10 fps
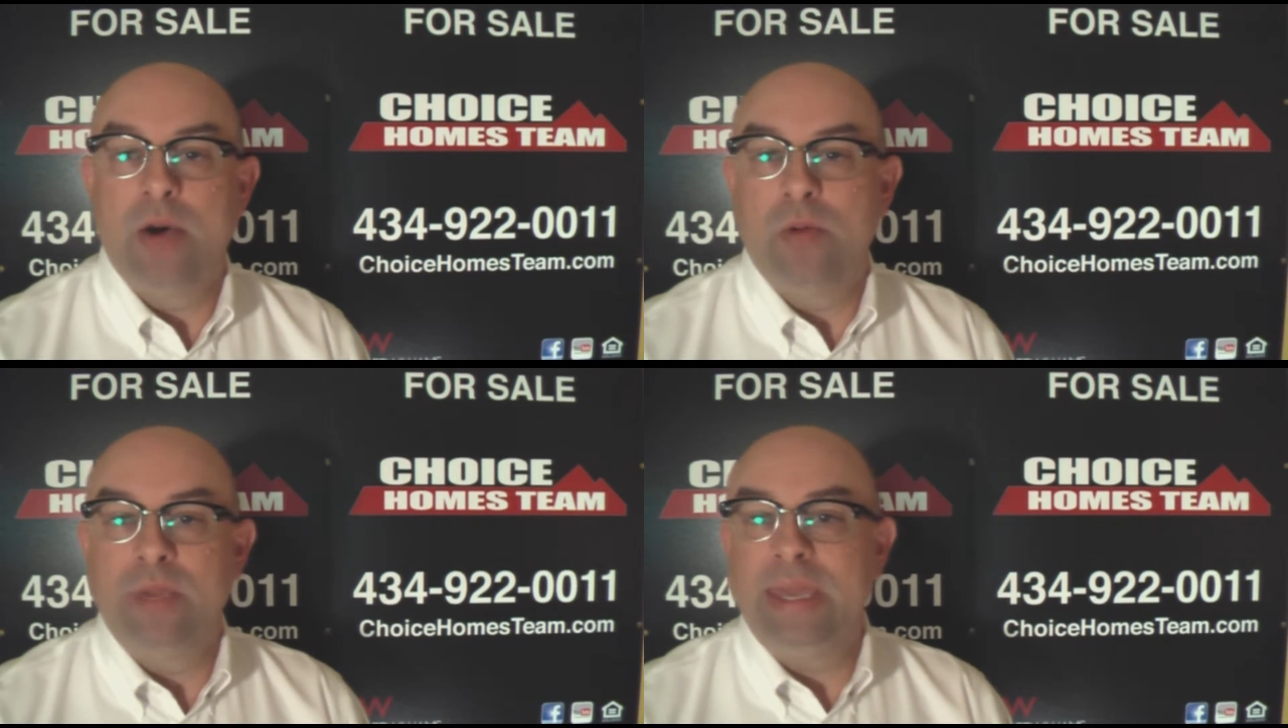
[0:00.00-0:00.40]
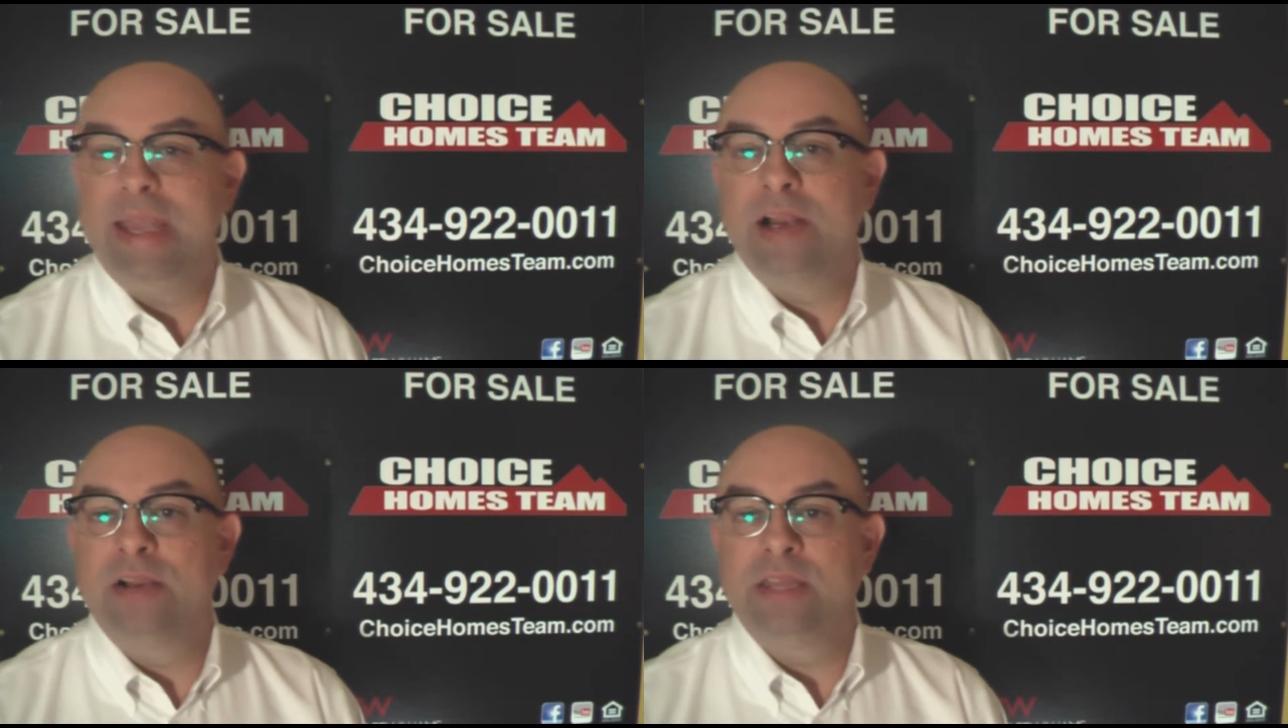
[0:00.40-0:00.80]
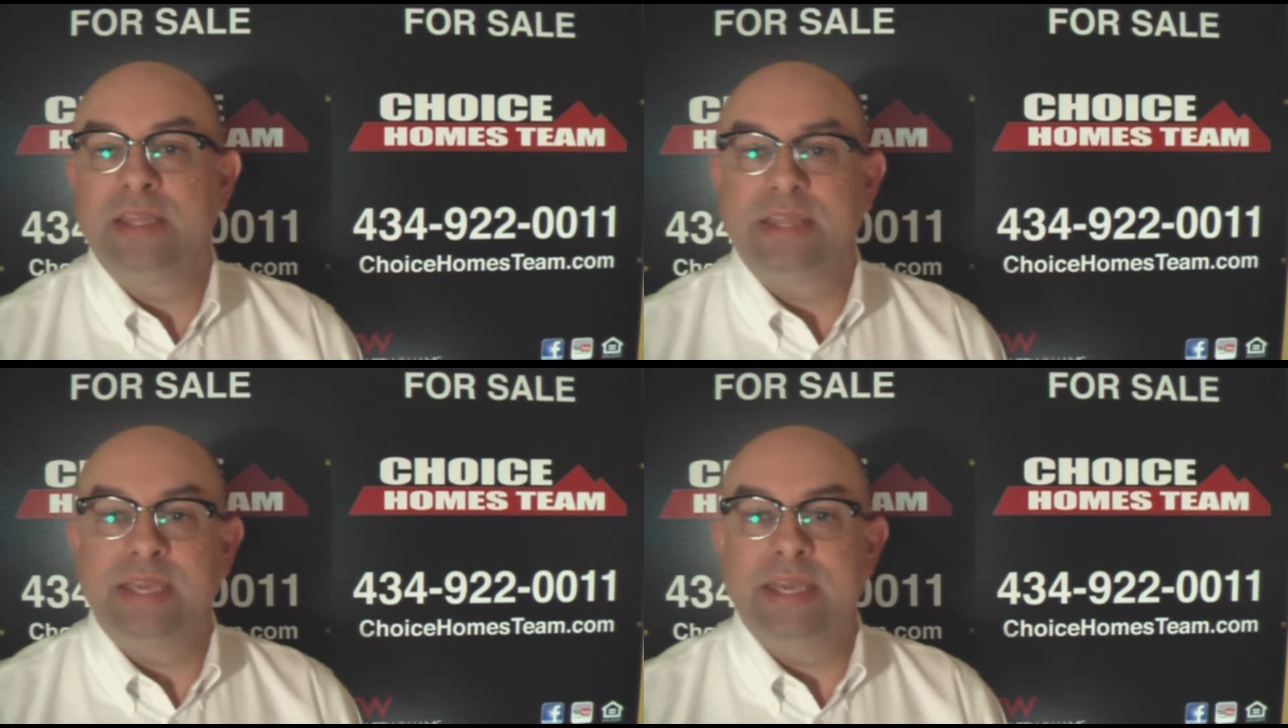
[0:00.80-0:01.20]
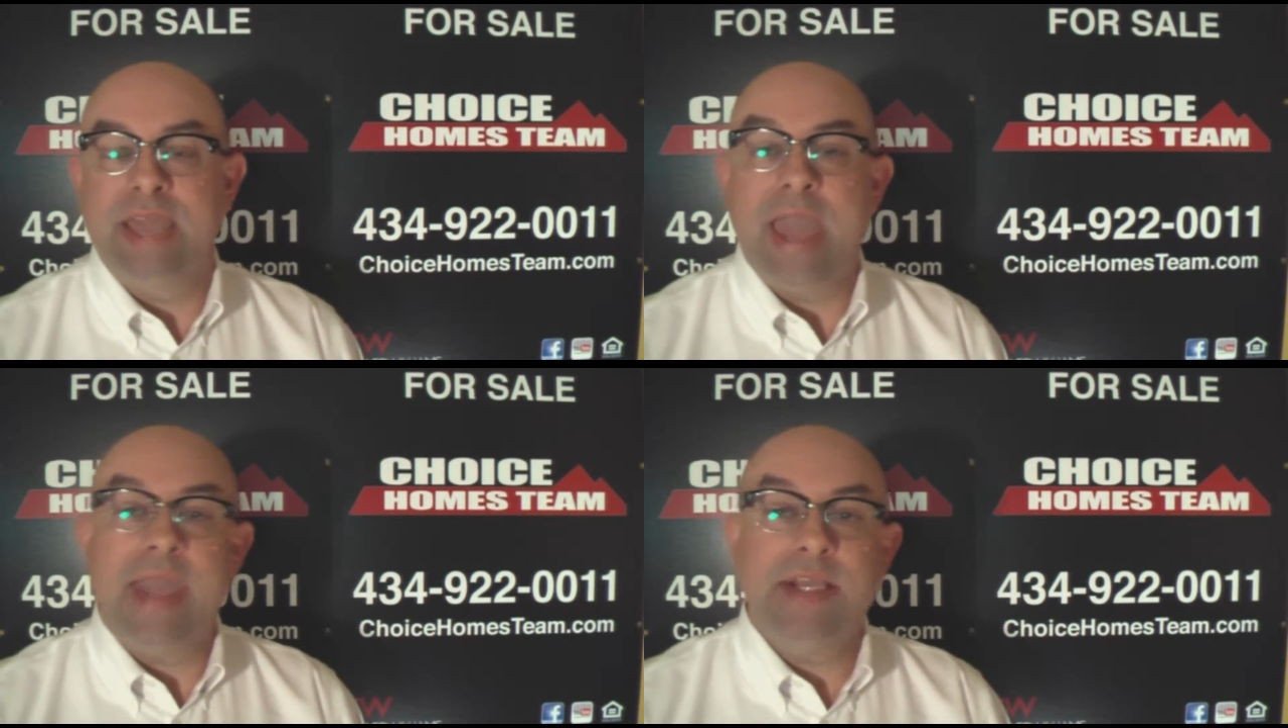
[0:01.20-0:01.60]
we hear that
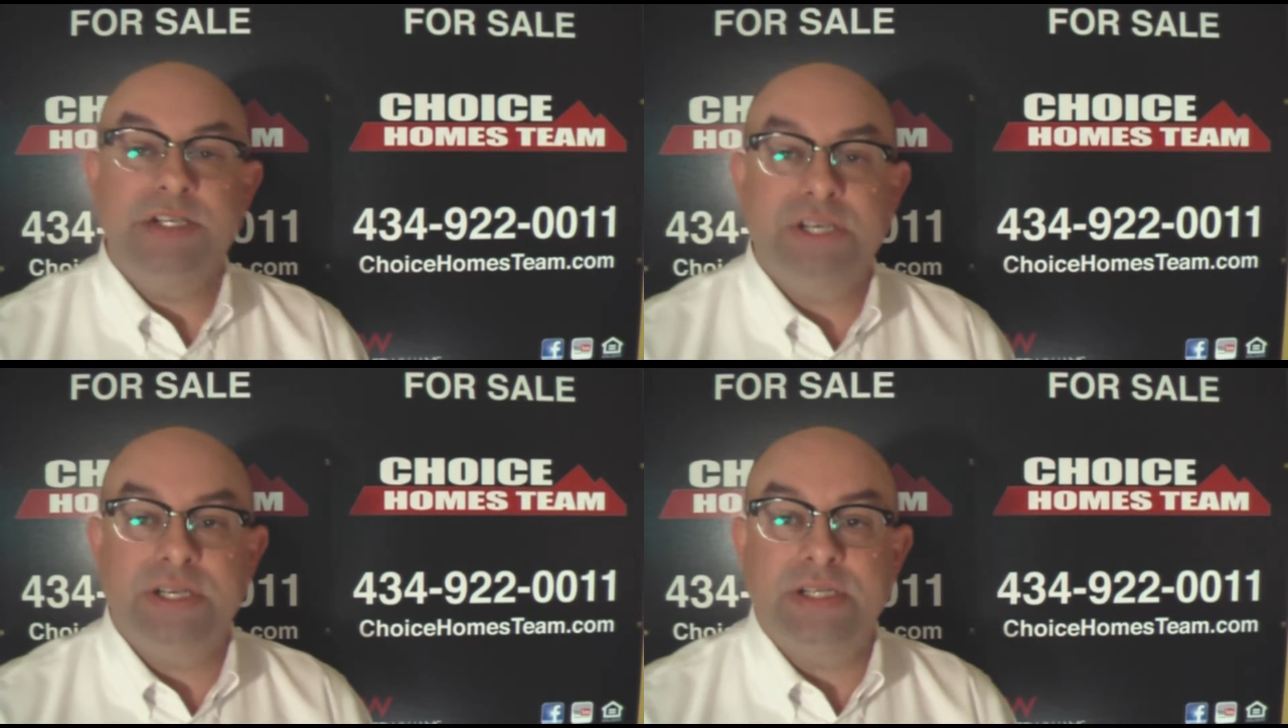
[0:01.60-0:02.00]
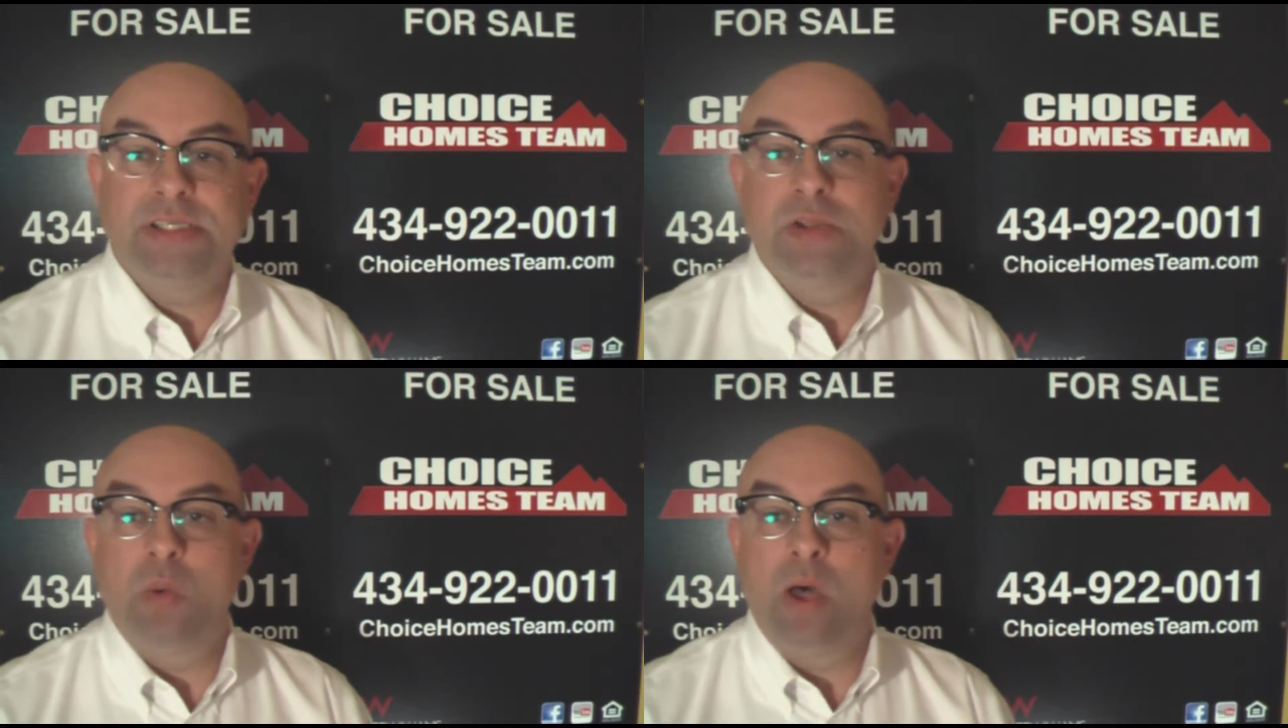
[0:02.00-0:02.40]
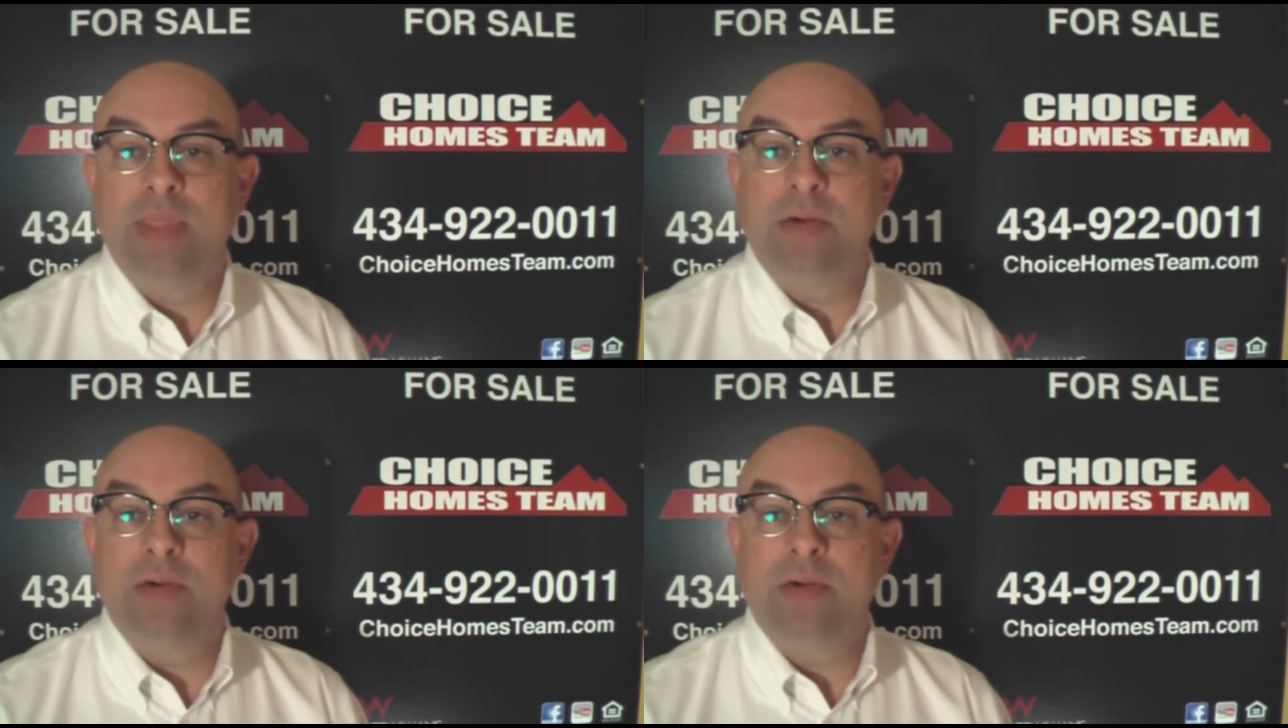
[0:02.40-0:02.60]
the agent is the one